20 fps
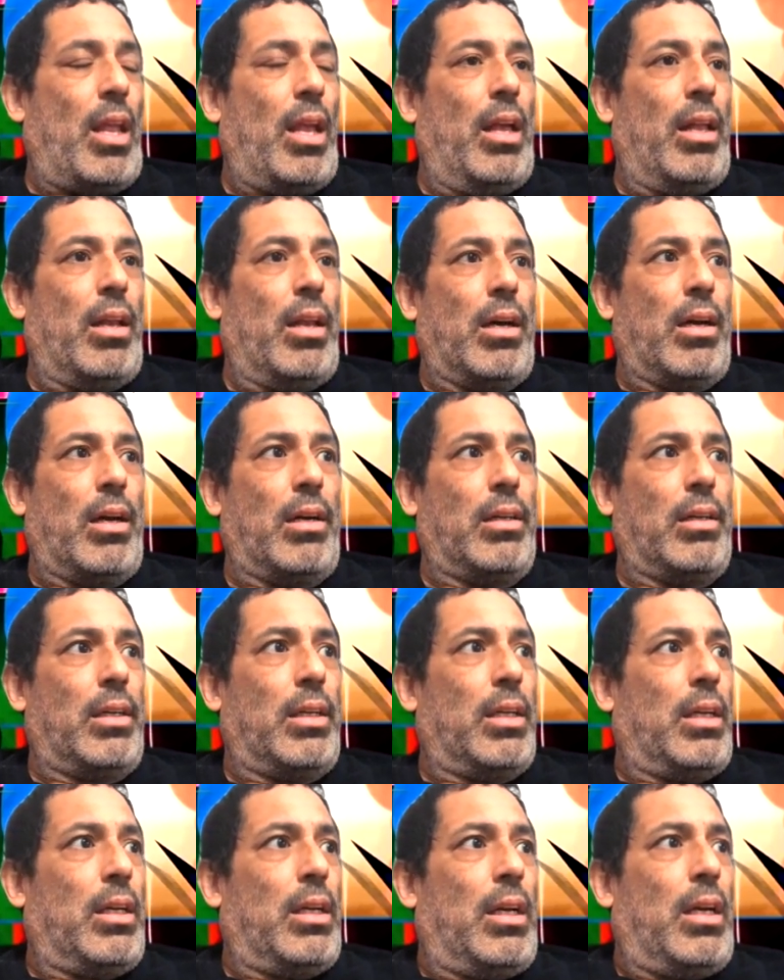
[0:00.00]
And I
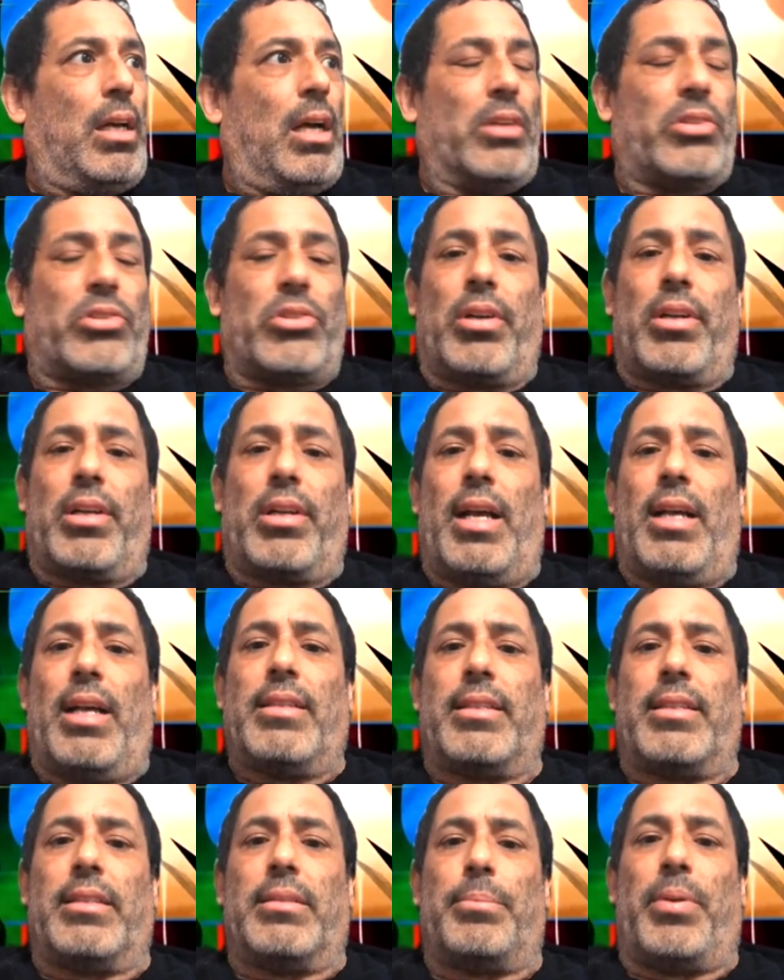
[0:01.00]
started
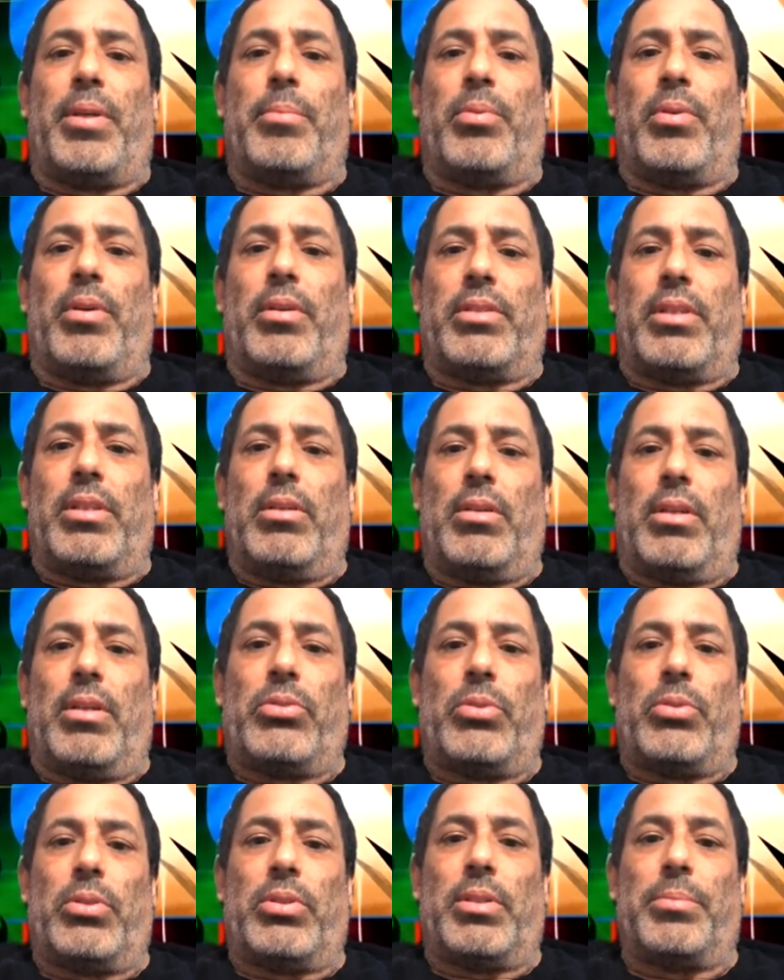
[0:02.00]
asking people. I was like, yo, I
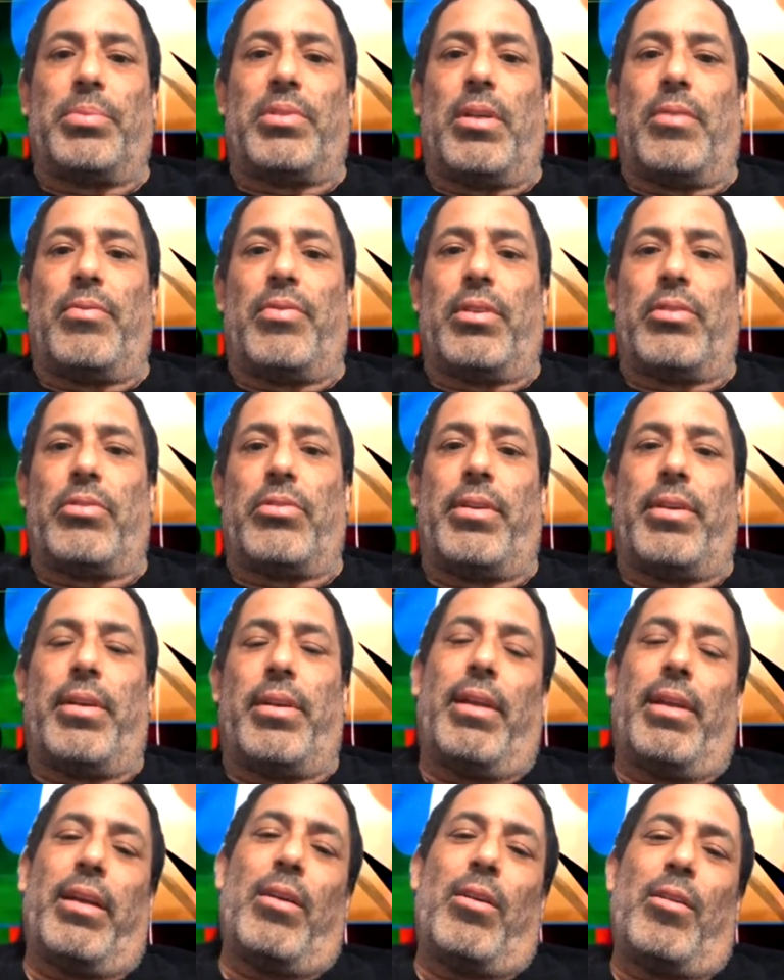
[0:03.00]
saw some stuff on the train.
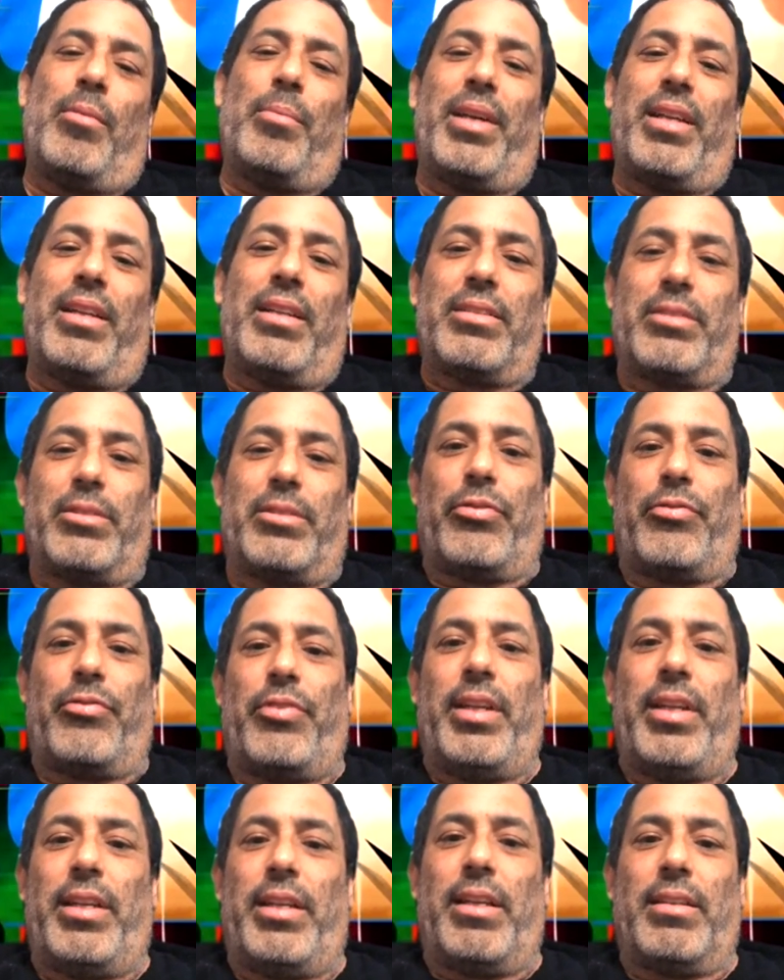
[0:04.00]
They're like, oh, man, that's
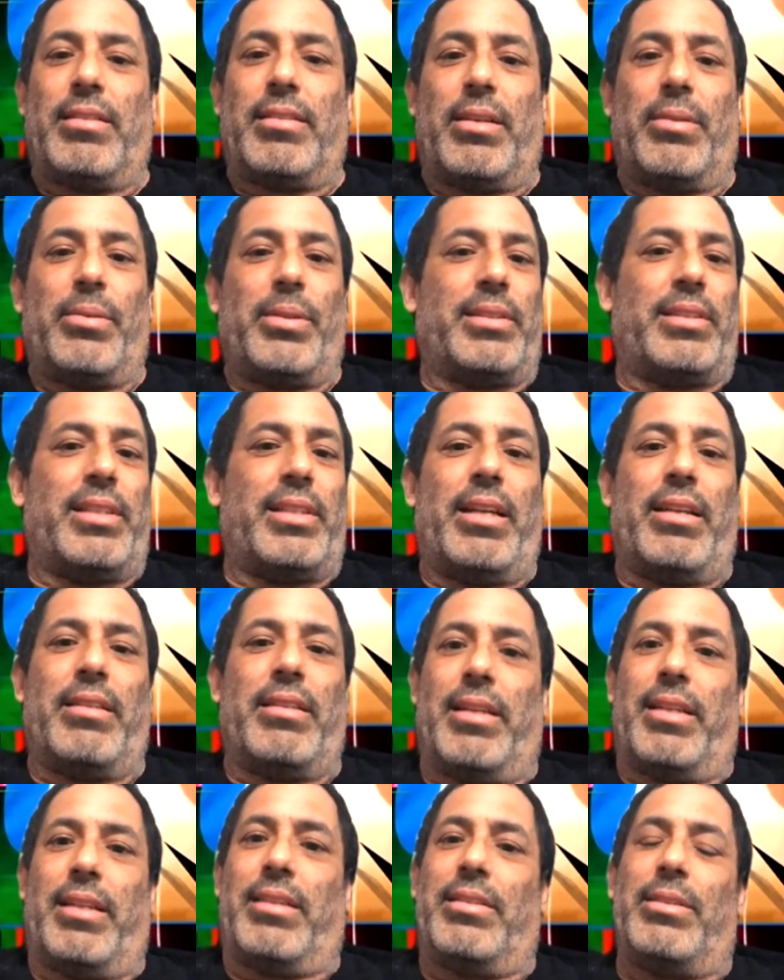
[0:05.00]
graffiti. I was like, what's that? They
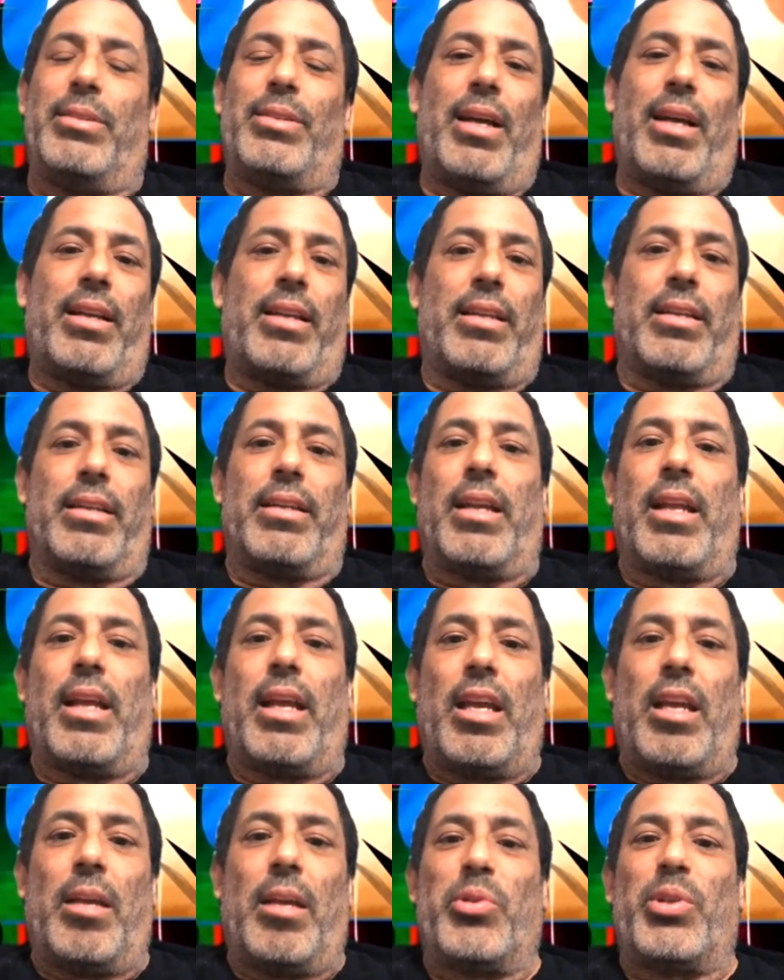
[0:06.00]
was like, you got to get a
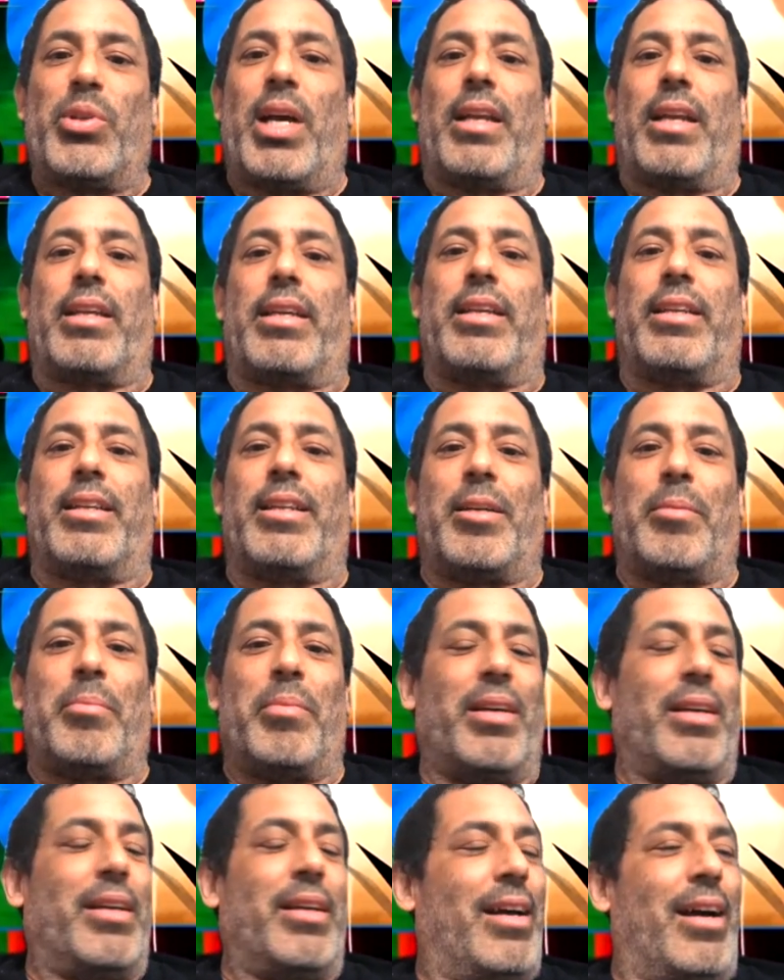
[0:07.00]
name. You got to get up.
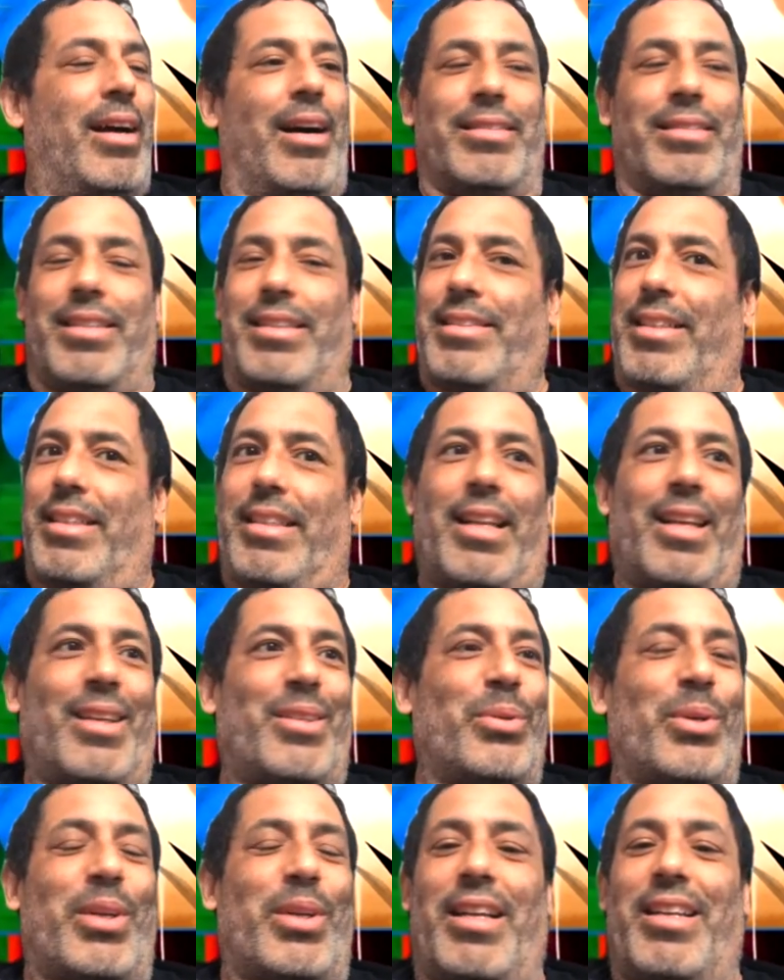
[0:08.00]
I was like, then
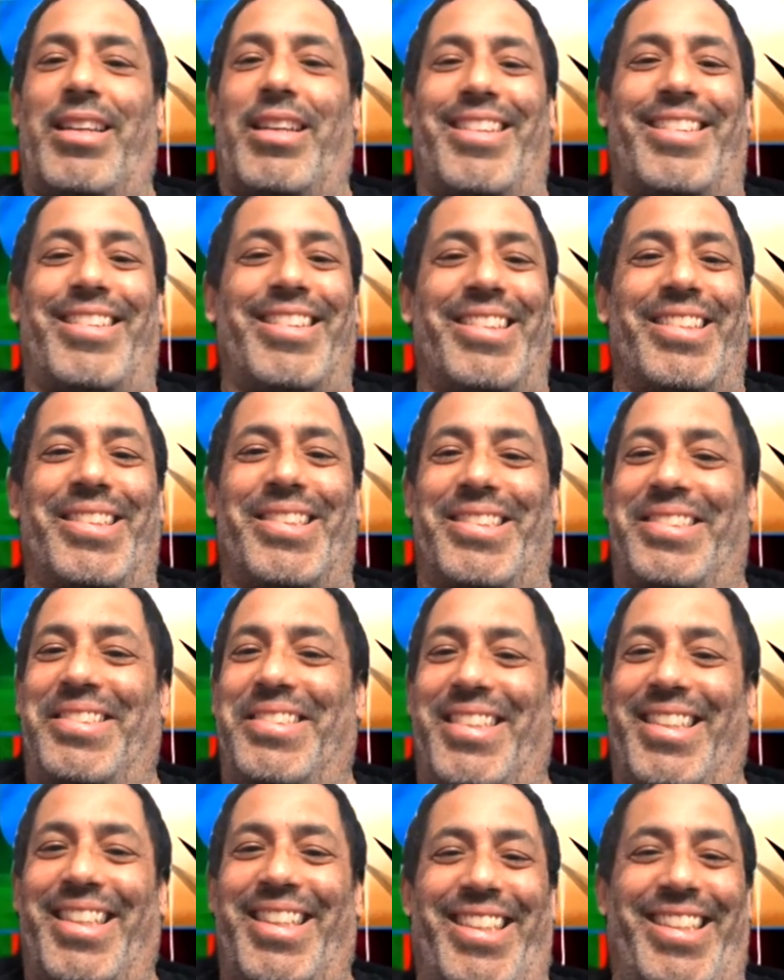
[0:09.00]
that's what I need to
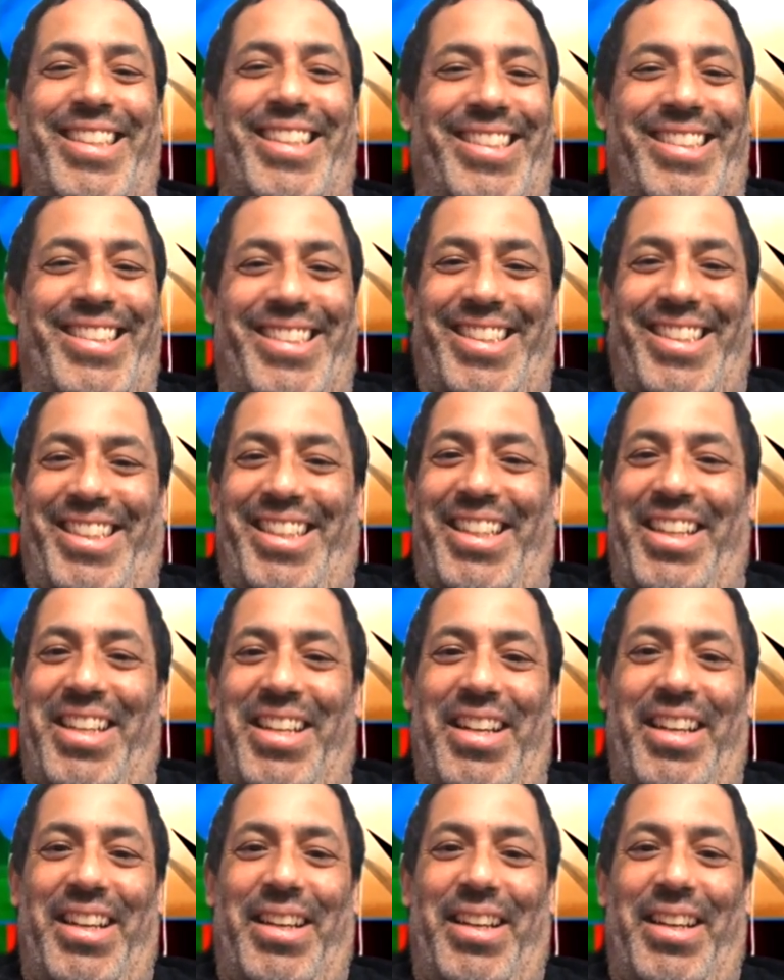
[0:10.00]
do. Oh, man.